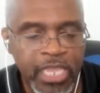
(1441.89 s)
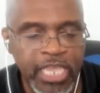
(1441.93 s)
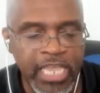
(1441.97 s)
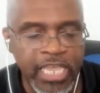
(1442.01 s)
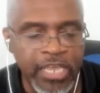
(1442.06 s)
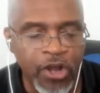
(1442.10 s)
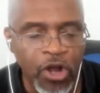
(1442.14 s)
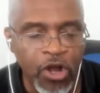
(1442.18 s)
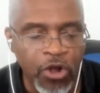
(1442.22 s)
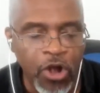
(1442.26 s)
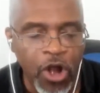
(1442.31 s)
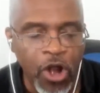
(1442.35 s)

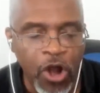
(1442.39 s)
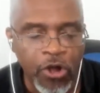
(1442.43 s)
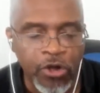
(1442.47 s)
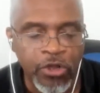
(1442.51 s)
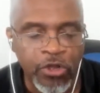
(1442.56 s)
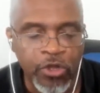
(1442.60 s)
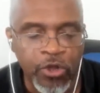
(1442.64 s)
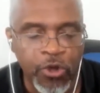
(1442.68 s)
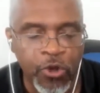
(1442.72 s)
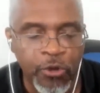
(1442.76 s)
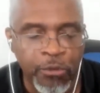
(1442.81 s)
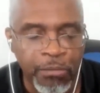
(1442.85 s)
In her
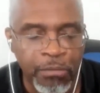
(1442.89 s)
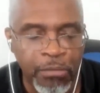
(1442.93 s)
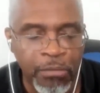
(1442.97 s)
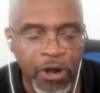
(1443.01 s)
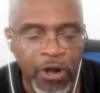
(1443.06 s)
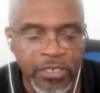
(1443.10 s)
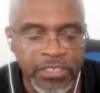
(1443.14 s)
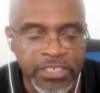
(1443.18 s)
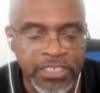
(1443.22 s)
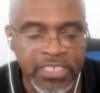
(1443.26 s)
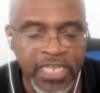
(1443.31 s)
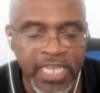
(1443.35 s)
article,
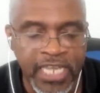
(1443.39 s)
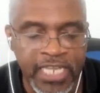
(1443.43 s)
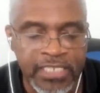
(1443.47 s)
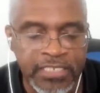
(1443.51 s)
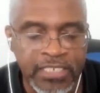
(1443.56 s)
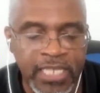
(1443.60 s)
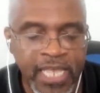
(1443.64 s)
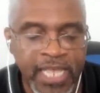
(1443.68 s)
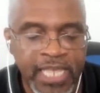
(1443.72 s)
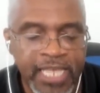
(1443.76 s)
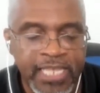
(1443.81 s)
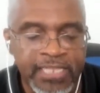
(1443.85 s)
Mark
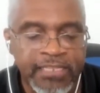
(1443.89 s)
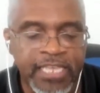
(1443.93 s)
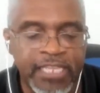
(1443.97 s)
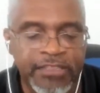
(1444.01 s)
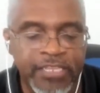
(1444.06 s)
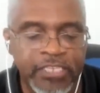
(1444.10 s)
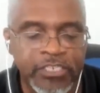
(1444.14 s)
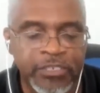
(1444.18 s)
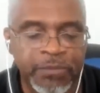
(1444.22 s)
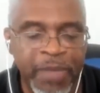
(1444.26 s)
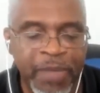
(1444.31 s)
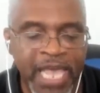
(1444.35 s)
states
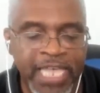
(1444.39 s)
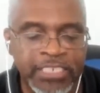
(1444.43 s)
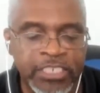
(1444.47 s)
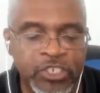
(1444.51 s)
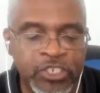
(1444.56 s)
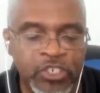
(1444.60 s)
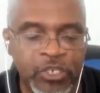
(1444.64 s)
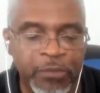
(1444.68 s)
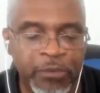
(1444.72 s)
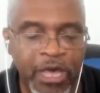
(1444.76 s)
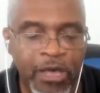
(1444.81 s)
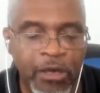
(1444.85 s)
that this
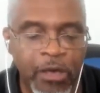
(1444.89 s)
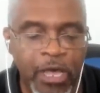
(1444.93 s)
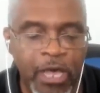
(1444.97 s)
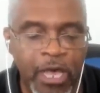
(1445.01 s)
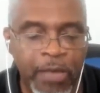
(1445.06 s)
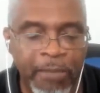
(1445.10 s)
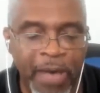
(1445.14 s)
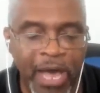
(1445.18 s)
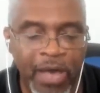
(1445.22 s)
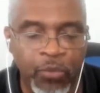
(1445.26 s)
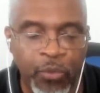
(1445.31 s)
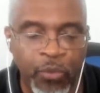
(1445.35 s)
passage
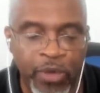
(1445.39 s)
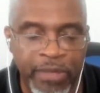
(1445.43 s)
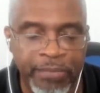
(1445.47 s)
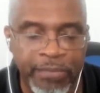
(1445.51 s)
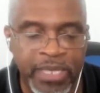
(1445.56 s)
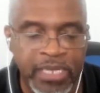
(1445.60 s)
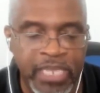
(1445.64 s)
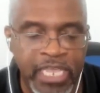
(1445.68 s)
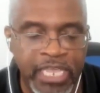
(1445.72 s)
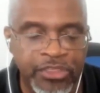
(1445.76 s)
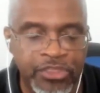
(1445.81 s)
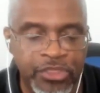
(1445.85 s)
about
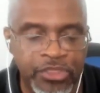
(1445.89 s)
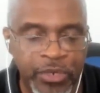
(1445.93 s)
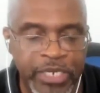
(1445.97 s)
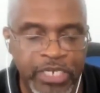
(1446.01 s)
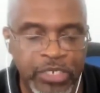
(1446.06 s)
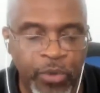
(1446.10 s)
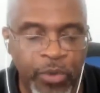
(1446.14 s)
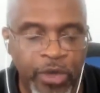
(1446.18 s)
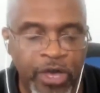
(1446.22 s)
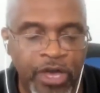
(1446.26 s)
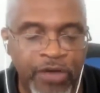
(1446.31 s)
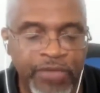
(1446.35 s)
women in
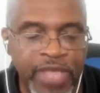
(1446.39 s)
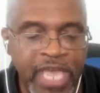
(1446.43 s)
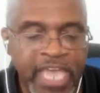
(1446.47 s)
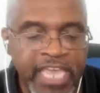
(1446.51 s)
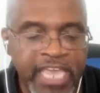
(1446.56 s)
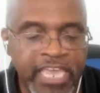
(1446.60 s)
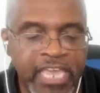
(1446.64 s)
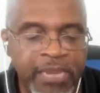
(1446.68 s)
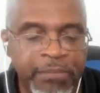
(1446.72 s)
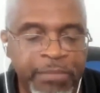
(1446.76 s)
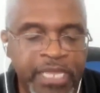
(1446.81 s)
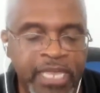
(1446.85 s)
3:12
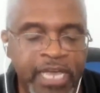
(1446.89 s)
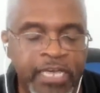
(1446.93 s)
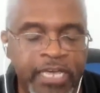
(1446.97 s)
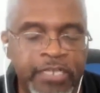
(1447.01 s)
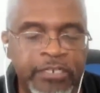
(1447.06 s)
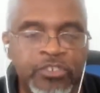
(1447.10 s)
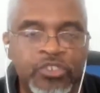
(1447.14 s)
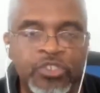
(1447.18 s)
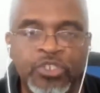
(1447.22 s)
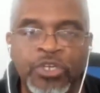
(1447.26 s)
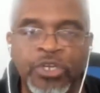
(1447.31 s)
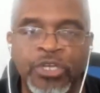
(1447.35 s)
can be
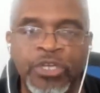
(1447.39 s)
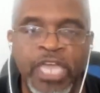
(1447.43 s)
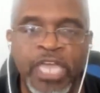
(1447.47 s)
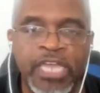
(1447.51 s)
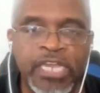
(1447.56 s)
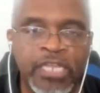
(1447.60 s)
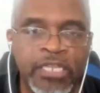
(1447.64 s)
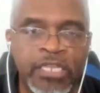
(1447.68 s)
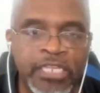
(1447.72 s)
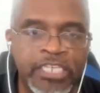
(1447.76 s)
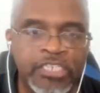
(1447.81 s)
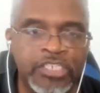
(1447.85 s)
understood
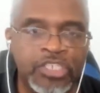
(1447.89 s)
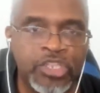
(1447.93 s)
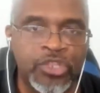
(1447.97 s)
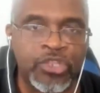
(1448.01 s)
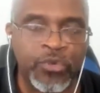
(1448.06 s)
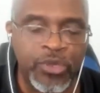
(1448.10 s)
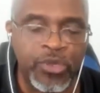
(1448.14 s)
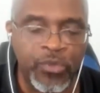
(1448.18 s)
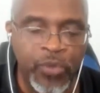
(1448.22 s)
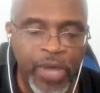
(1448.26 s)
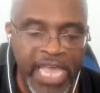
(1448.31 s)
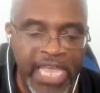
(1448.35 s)
in at
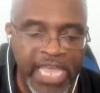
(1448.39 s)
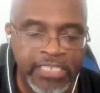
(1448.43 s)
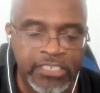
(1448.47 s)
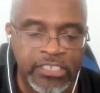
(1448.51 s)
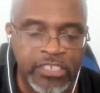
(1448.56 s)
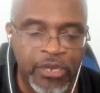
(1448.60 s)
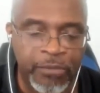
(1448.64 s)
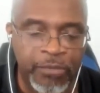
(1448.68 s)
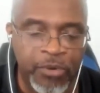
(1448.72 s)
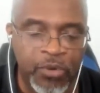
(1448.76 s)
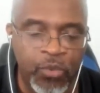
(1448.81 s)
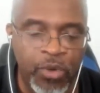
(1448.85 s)
least three
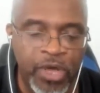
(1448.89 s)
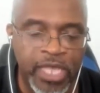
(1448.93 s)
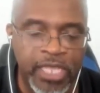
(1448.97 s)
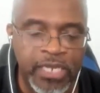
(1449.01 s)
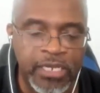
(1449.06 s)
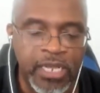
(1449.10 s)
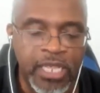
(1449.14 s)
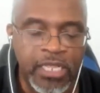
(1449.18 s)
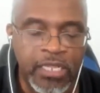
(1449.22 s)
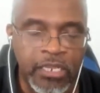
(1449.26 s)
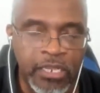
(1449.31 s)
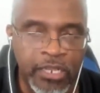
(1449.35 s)
ways. Number
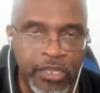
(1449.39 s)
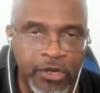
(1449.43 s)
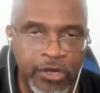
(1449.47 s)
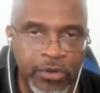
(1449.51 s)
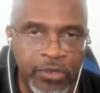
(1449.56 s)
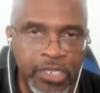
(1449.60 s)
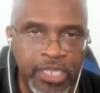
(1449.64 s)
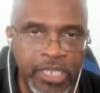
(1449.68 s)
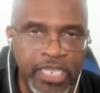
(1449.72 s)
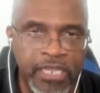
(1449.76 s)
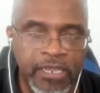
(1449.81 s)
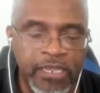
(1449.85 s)
one,
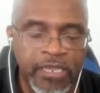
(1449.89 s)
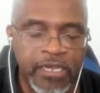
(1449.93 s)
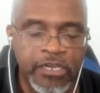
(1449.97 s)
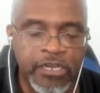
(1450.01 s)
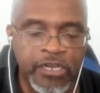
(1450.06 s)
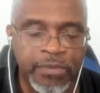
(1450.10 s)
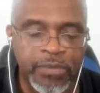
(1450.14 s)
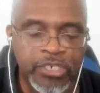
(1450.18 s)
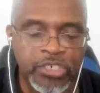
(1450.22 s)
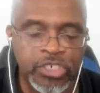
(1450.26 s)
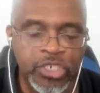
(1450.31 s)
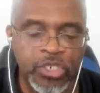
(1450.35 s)
literally.
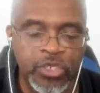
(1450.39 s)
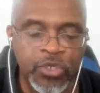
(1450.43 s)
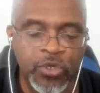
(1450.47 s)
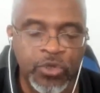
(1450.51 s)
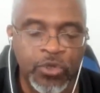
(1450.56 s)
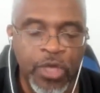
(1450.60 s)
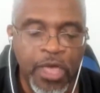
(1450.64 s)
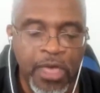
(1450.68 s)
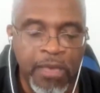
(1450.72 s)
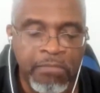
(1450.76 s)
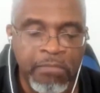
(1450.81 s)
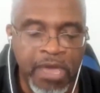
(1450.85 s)
Number
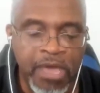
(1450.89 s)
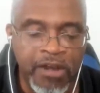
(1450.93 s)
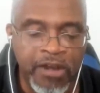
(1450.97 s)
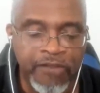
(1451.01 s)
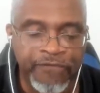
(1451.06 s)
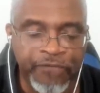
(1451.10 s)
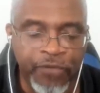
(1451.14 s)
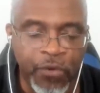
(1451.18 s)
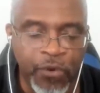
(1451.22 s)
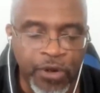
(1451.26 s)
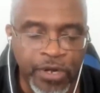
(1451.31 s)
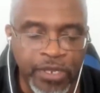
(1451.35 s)
two,
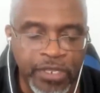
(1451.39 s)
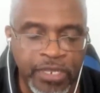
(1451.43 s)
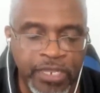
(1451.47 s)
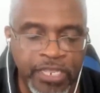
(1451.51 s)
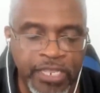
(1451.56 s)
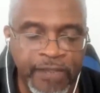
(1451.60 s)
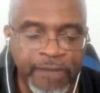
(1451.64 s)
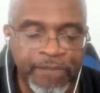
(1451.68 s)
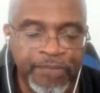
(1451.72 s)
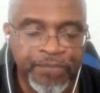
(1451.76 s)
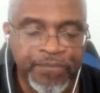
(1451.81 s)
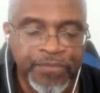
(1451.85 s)

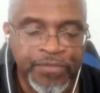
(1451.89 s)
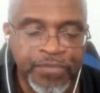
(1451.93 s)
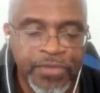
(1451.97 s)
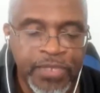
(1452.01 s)
metaphorically.